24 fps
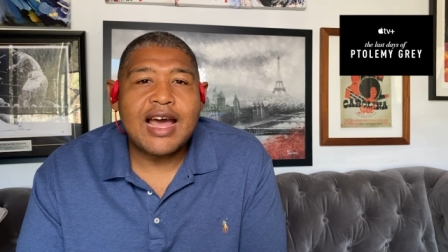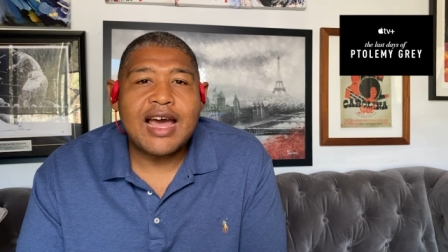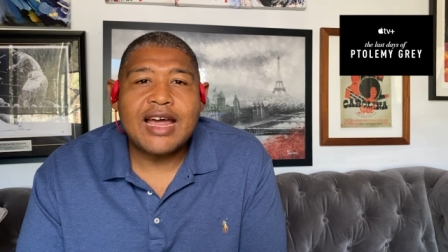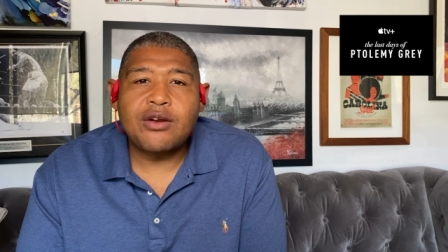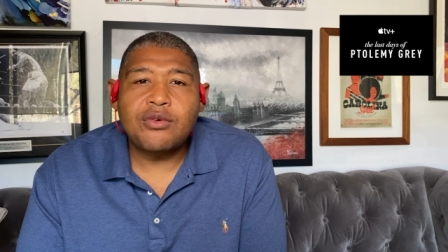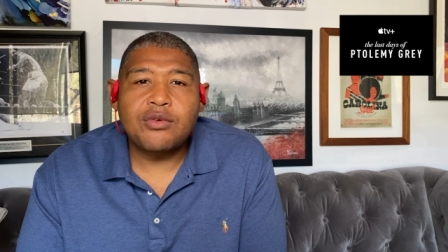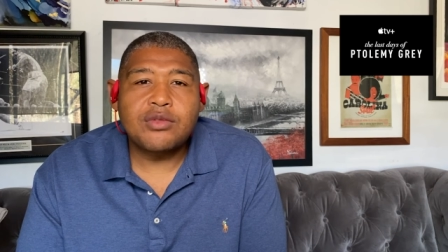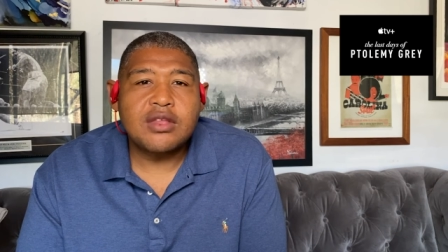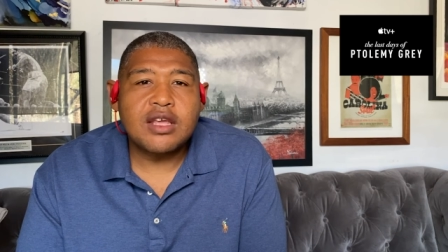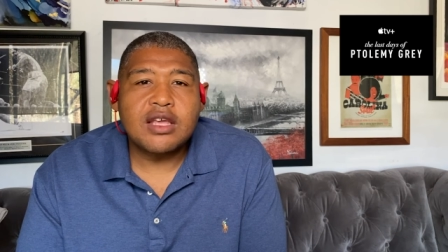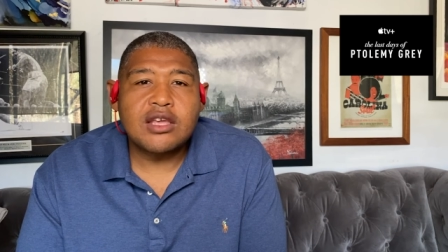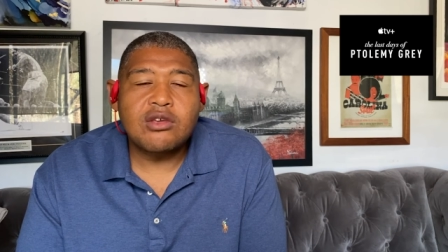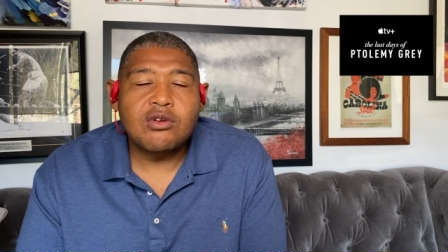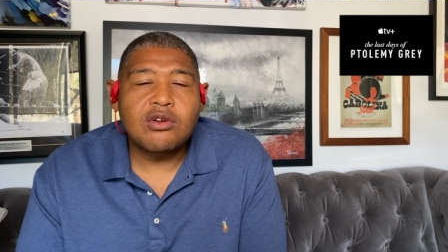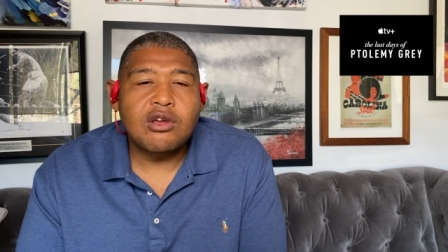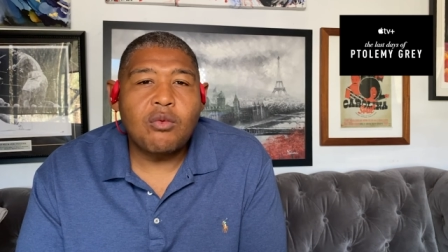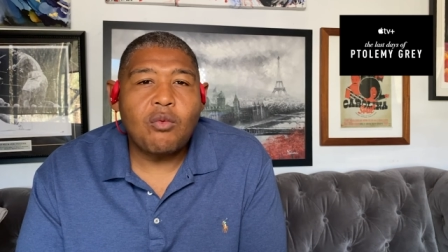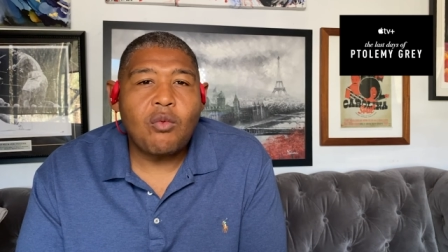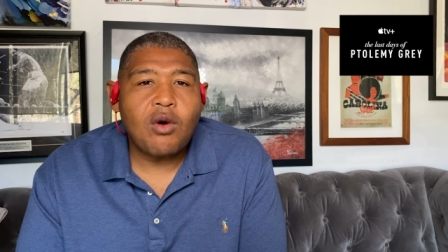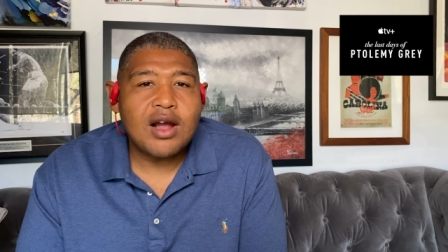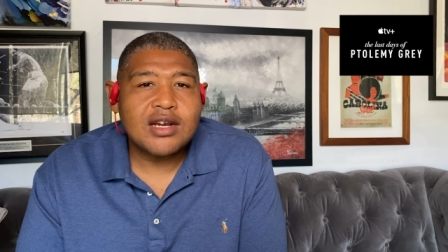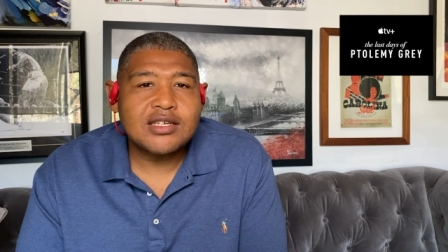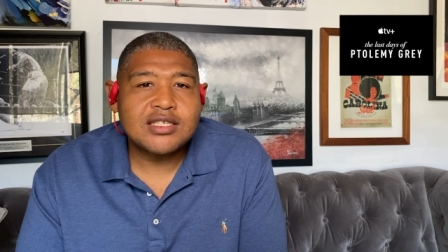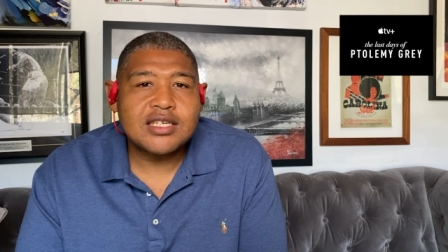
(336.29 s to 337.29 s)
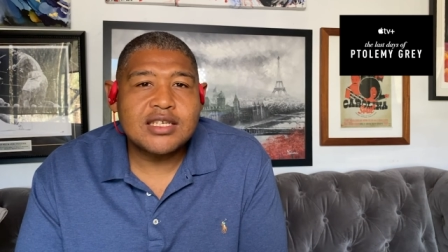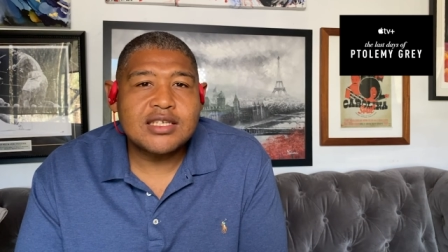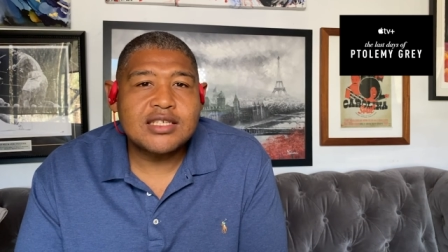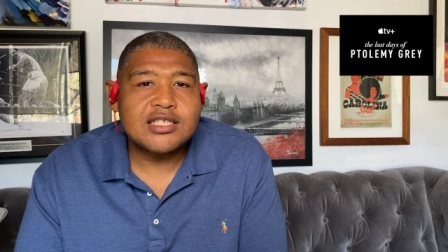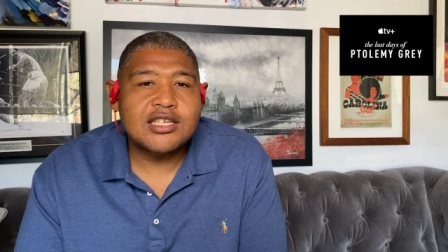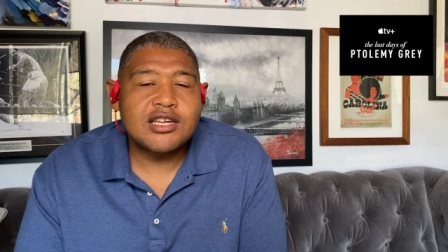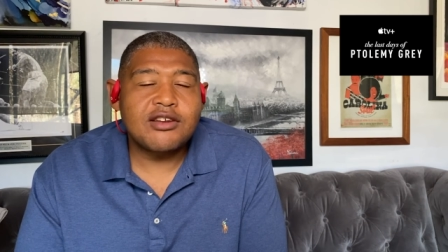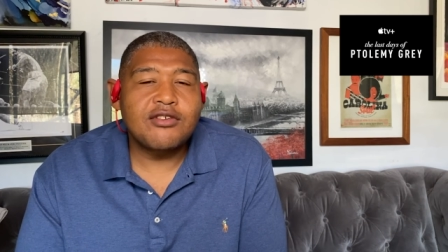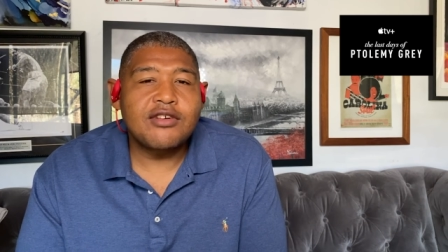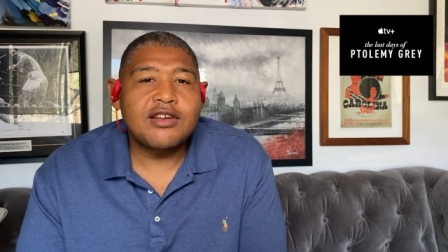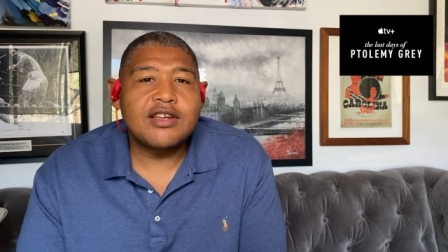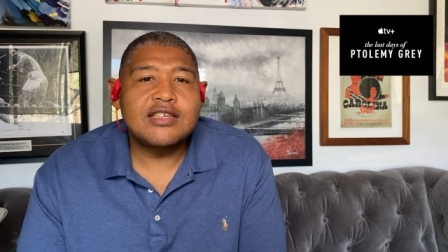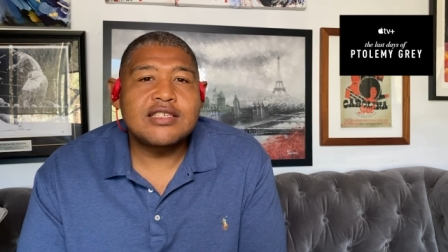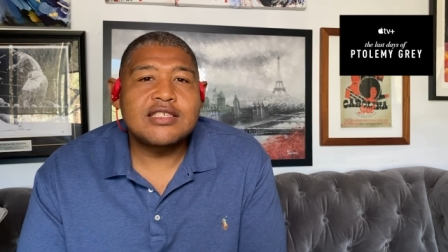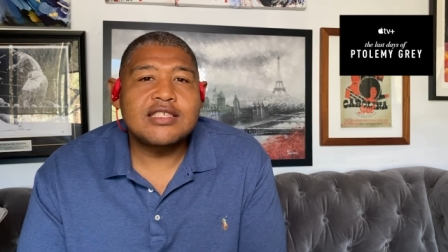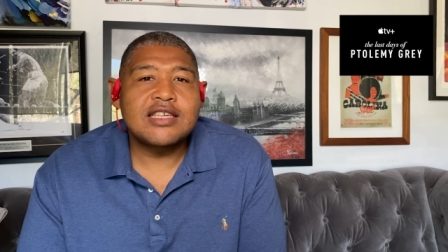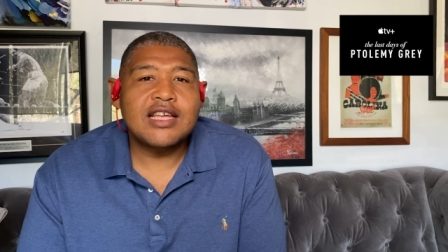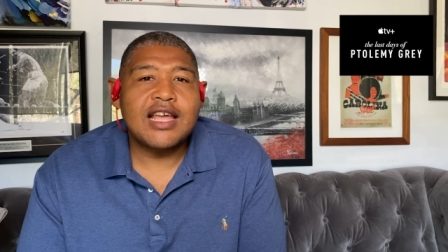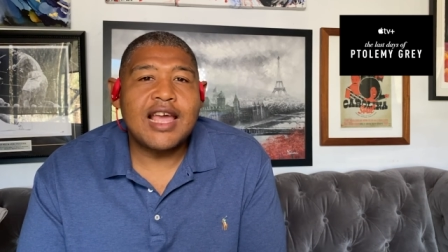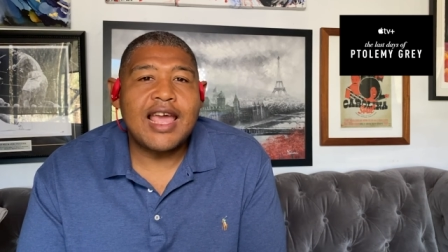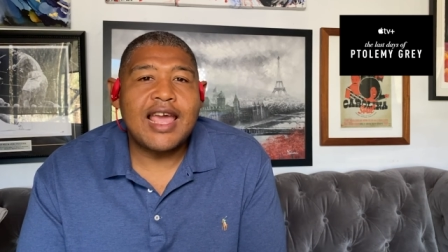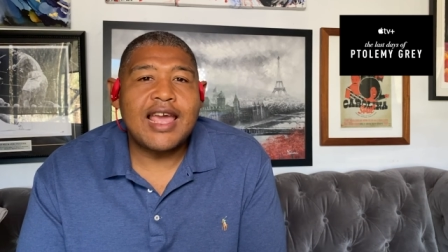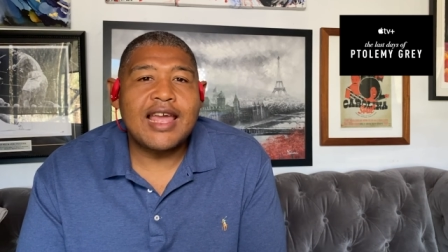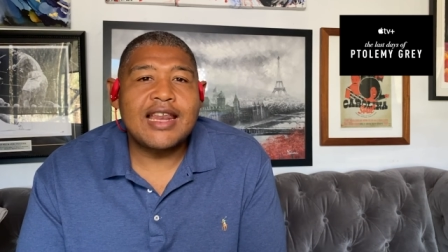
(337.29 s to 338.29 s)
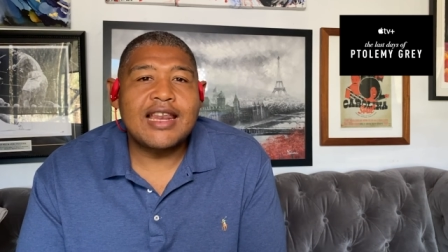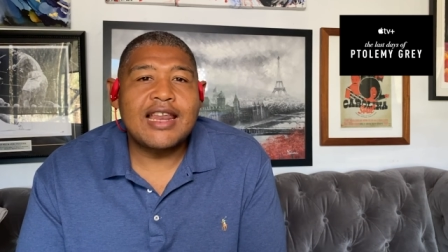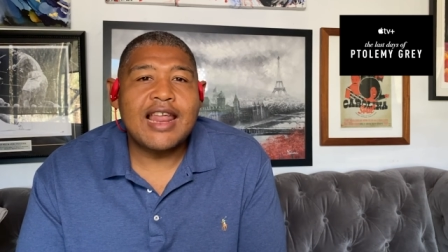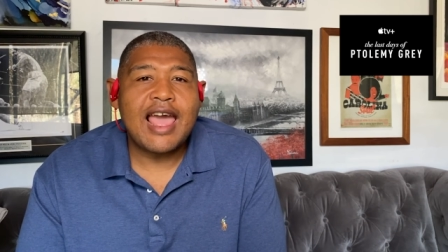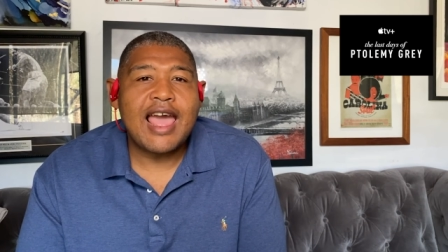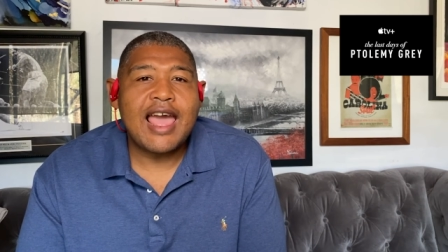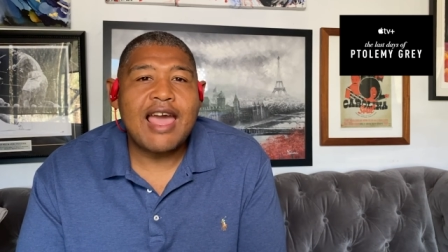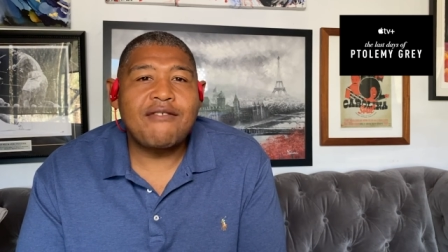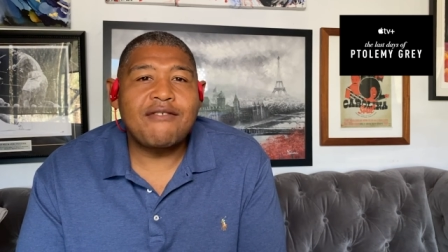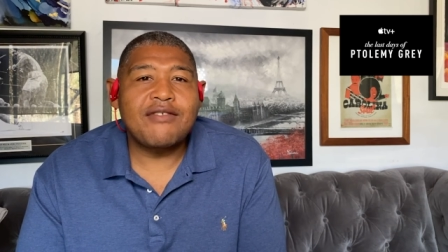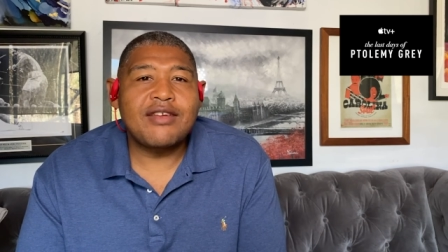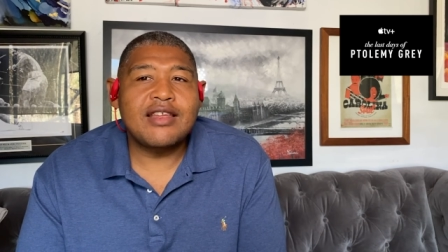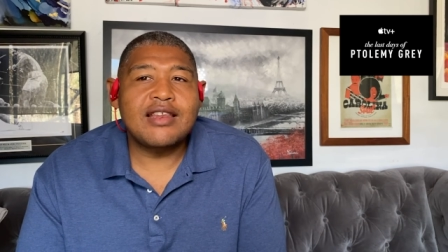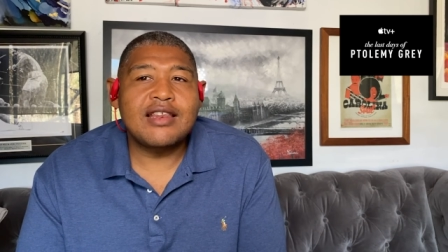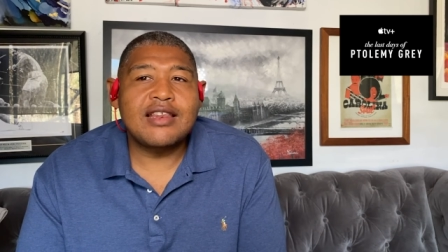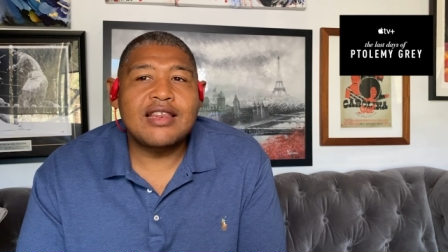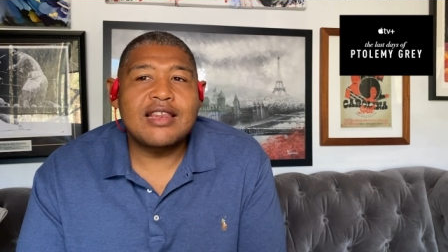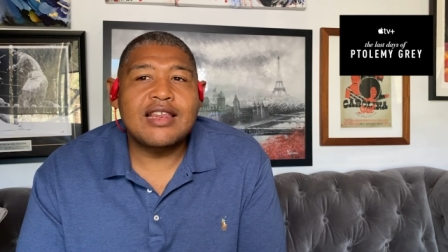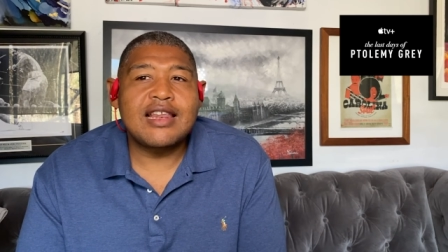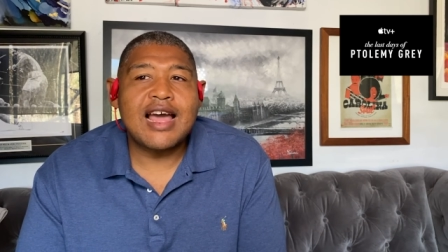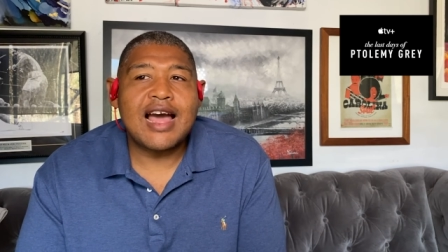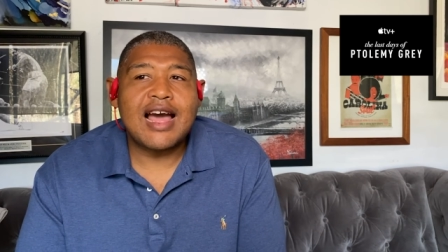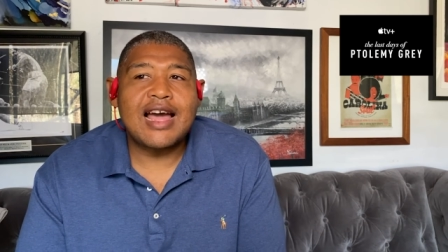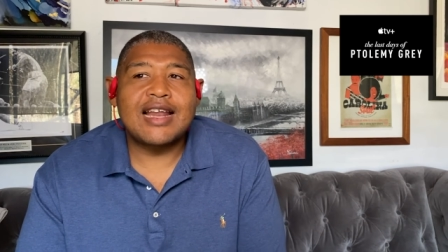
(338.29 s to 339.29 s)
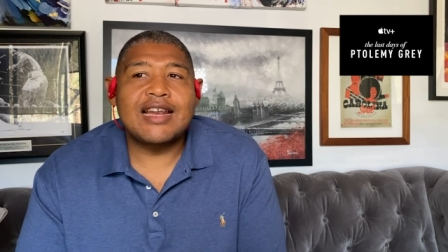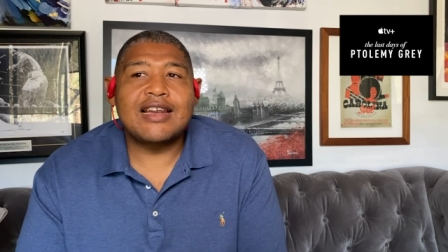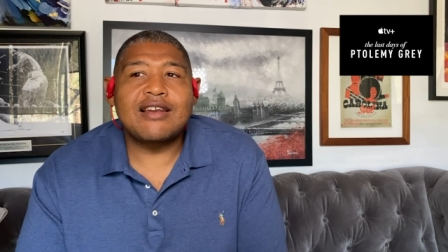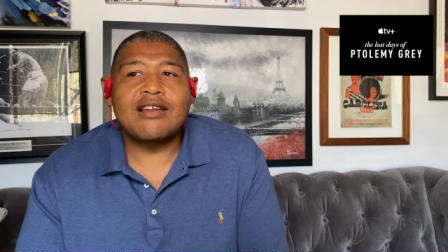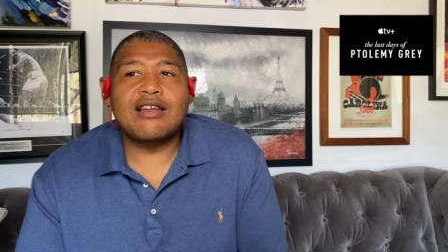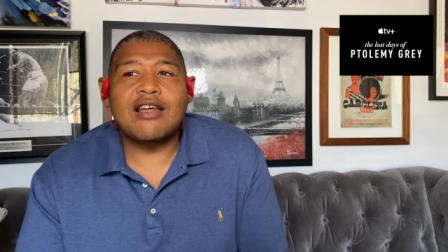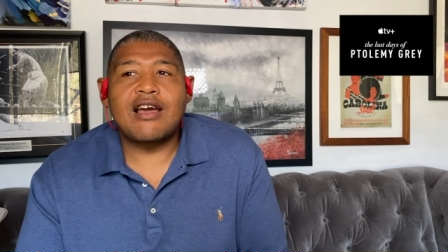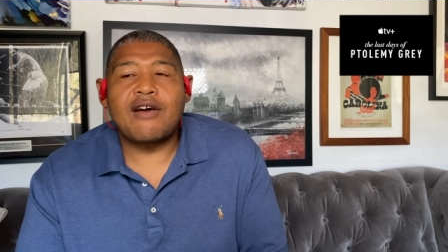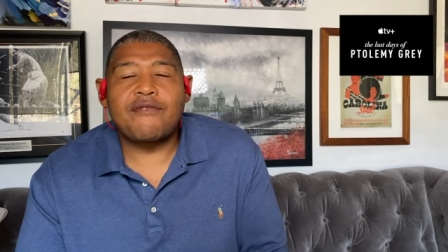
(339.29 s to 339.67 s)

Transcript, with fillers: I don't think you can watch this series and have it not